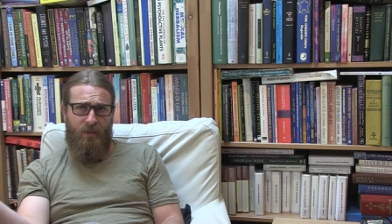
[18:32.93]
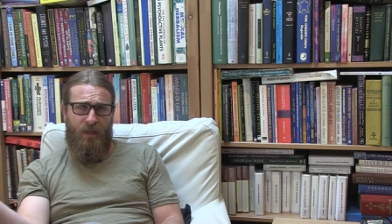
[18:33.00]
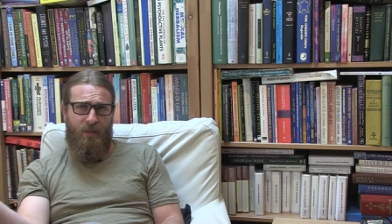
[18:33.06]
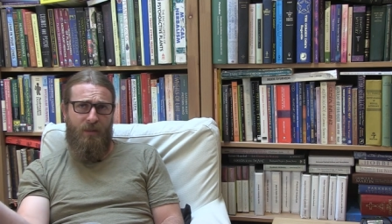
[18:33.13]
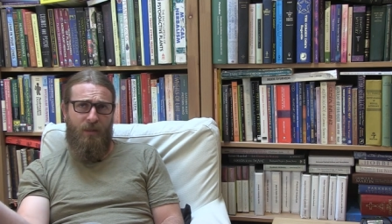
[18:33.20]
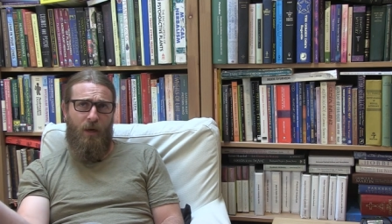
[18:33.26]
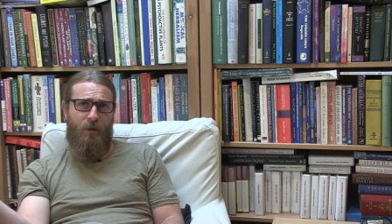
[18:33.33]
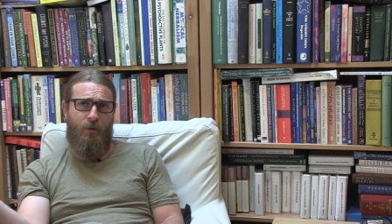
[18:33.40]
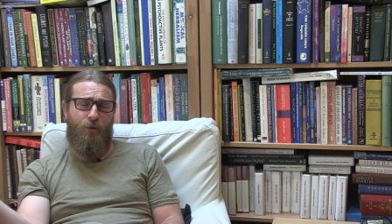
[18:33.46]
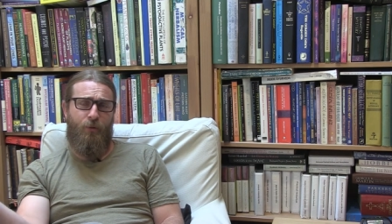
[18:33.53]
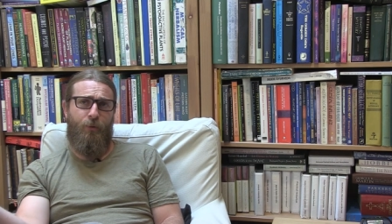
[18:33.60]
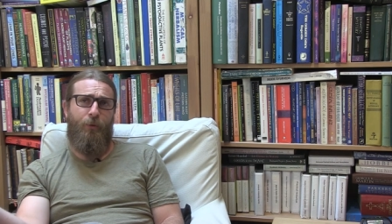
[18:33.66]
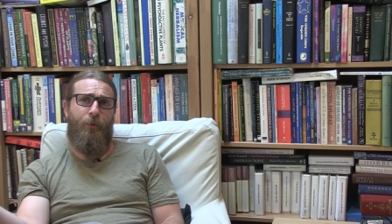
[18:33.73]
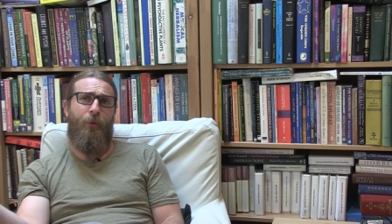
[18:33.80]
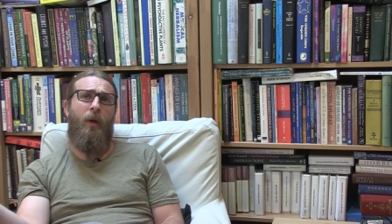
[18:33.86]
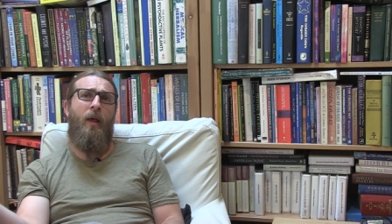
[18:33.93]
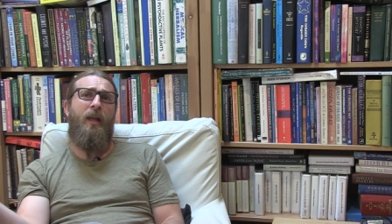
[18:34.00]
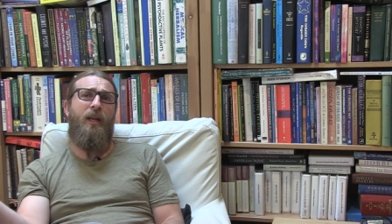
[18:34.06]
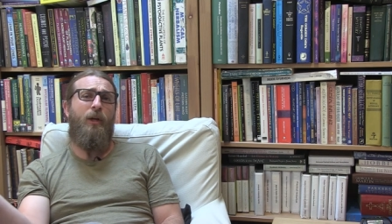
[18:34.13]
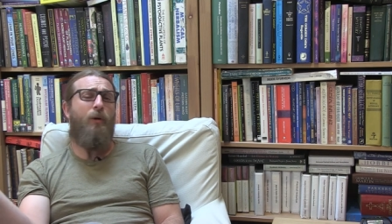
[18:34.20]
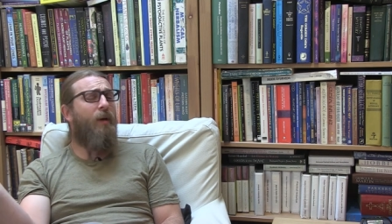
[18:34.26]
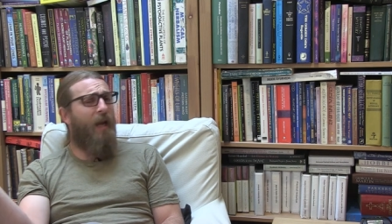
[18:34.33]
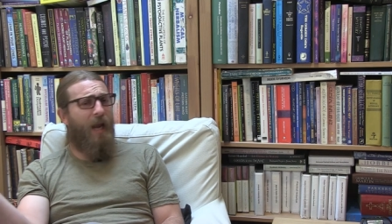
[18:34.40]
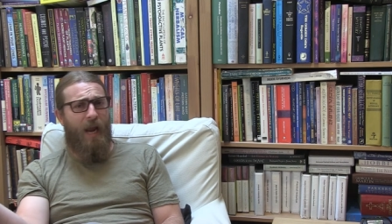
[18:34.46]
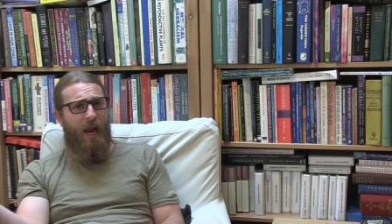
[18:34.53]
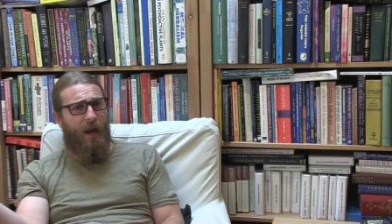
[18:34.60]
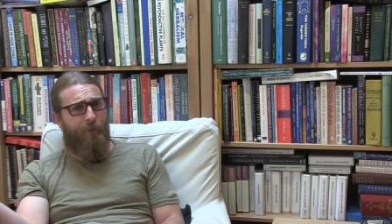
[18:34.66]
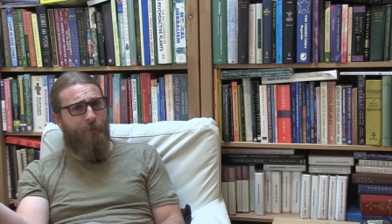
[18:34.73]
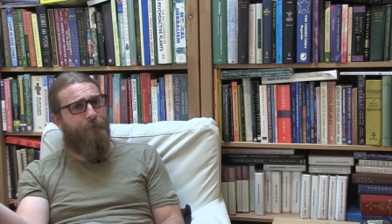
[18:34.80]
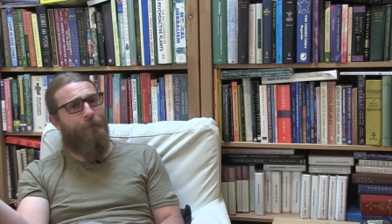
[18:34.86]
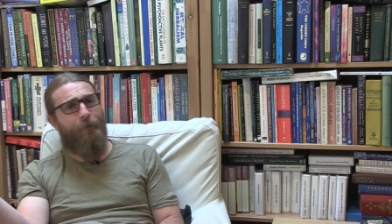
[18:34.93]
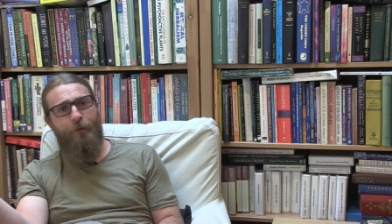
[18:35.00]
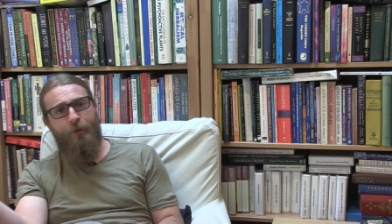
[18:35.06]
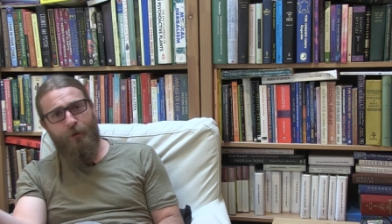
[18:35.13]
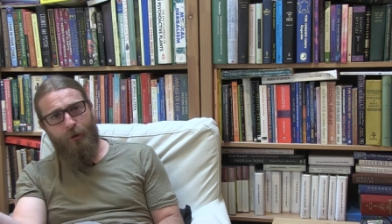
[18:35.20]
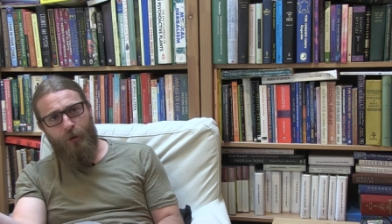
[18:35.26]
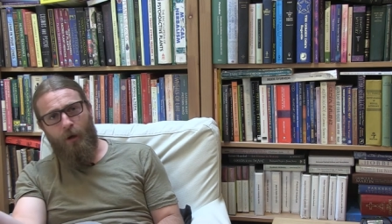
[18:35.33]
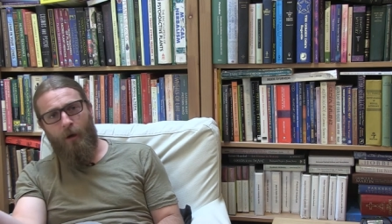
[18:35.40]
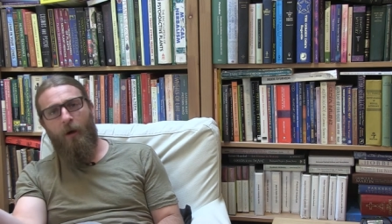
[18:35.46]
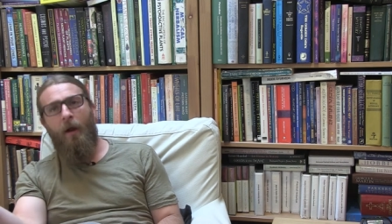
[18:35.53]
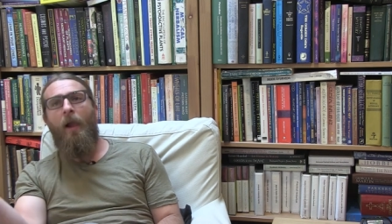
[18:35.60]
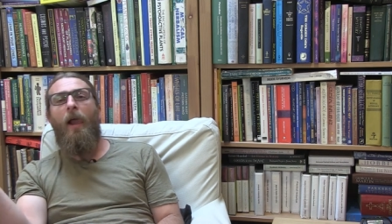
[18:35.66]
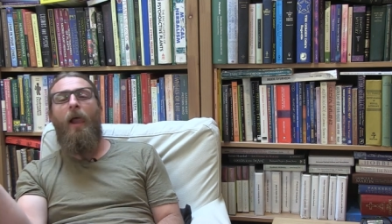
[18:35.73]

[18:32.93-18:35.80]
That's not true. You can, for sure.